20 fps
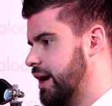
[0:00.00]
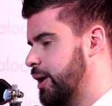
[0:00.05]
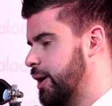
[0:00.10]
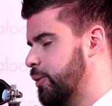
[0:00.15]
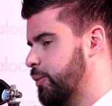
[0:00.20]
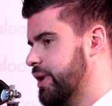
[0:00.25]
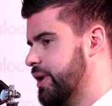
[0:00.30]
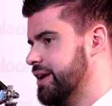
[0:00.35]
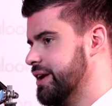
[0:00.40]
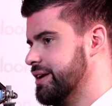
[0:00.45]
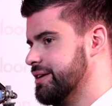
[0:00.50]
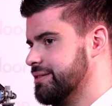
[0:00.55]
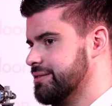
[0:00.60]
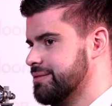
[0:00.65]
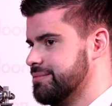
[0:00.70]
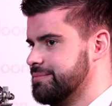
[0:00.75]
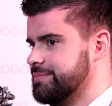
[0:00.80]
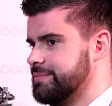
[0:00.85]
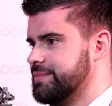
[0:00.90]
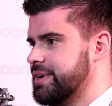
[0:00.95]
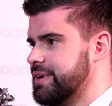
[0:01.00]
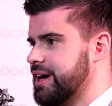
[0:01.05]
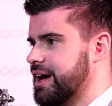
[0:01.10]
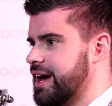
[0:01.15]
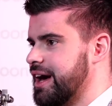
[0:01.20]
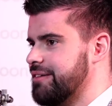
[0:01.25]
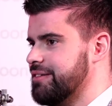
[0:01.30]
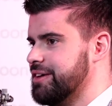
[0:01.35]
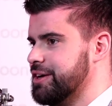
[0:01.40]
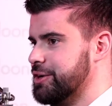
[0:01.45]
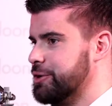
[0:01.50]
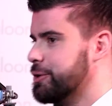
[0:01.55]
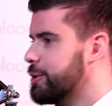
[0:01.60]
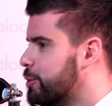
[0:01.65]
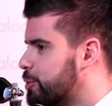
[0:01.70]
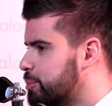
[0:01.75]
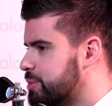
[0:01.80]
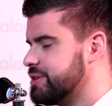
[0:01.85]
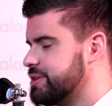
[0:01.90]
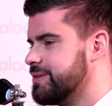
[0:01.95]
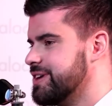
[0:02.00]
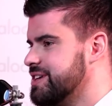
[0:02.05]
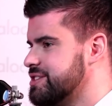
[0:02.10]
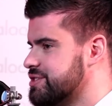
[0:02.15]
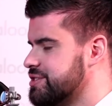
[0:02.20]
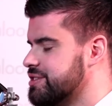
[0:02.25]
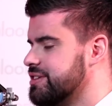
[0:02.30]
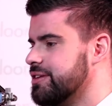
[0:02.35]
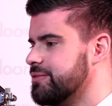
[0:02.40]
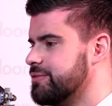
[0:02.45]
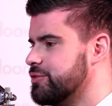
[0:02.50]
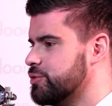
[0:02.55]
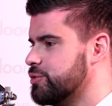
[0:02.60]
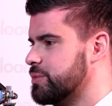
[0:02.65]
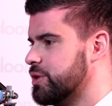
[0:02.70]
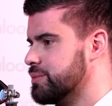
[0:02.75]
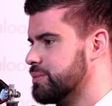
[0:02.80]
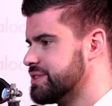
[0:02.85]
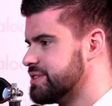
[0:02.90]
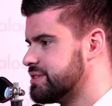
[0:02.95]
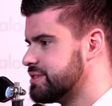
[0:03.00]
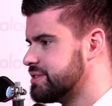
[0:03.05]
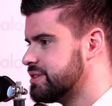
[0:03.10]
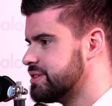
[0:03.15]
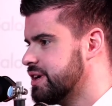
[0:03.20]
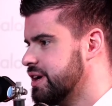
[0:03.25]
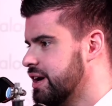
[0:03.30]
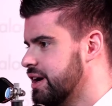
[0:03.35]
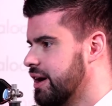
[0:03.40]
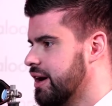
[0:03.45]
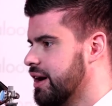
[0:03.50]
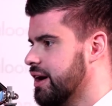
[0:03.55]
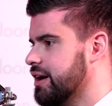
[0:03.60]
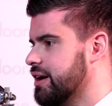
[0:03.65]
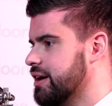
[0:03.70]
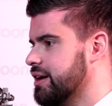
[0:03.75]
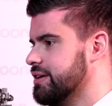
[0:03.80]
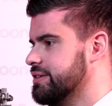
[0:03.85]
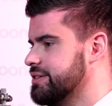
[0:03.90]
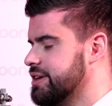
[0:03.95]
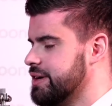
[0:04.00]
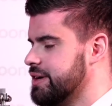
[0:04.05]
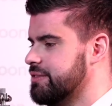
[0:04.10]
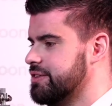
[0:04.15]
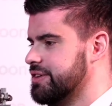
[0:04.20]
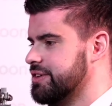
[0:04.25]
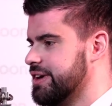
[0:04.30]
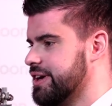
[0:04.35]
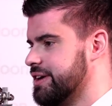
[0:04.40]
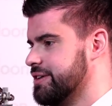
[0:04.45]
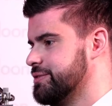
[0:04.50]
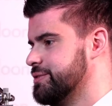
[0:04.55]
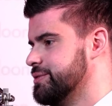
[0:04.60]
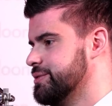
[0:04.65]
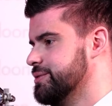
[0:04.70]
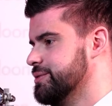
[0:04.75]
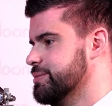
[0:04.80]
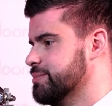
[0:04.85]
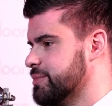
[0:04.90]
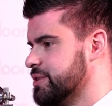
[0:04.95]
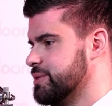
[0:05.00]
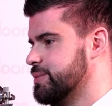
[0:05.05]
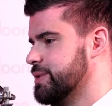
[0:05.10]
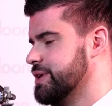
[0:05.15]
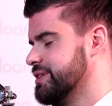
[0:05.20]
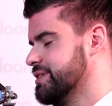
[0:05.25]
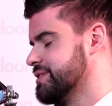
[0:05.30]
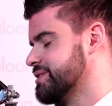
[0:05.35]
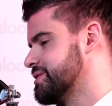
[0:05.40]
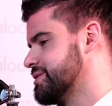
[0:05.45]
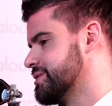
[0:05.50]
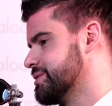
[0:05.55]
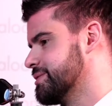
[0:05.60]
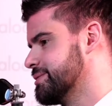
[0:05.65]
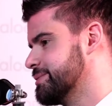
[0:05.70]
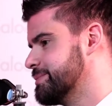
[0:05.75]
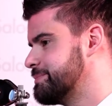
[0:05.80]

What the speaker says: when having no motivation in a few moments, they were there to motivate us. So